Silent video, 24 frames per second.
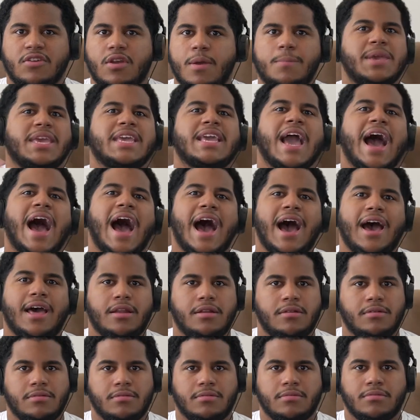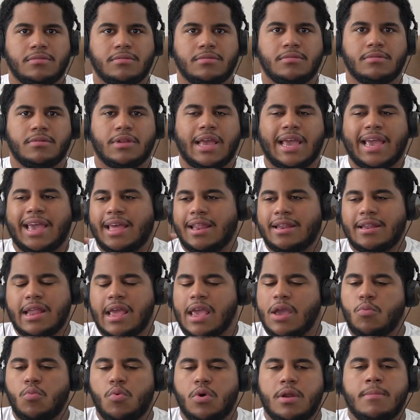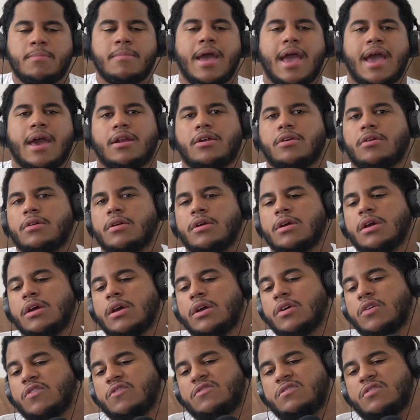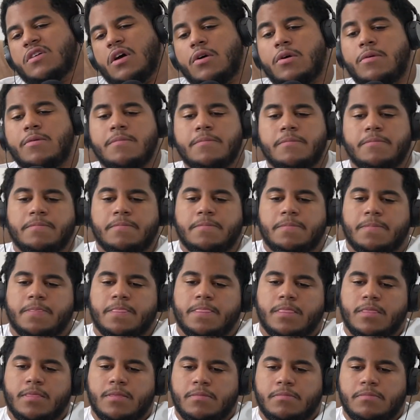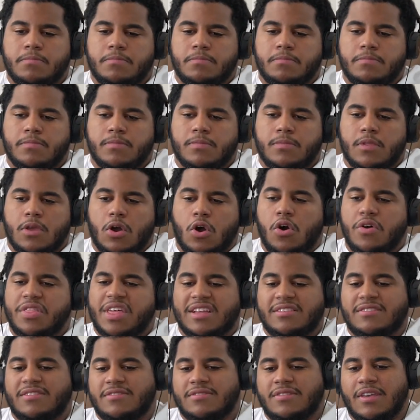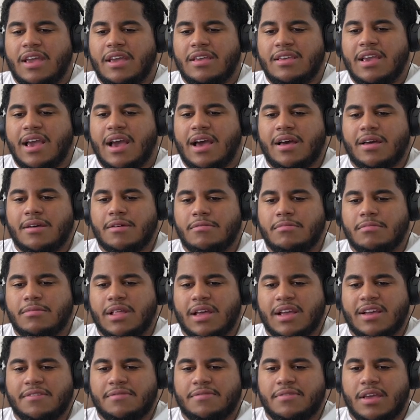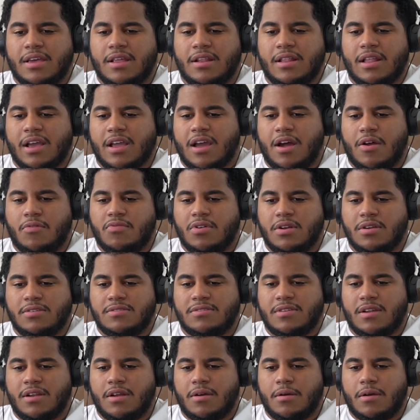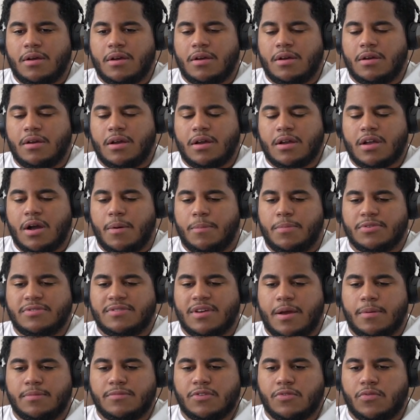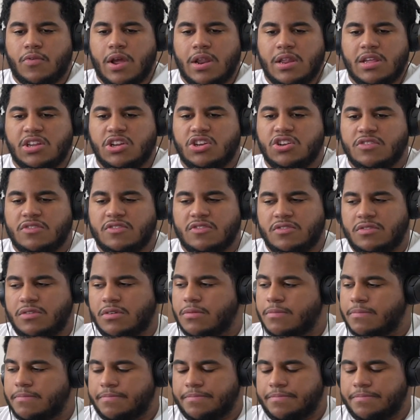you could be God, and it wouldn't matter. So, all that to say, yeah, like I already said a couple times already, just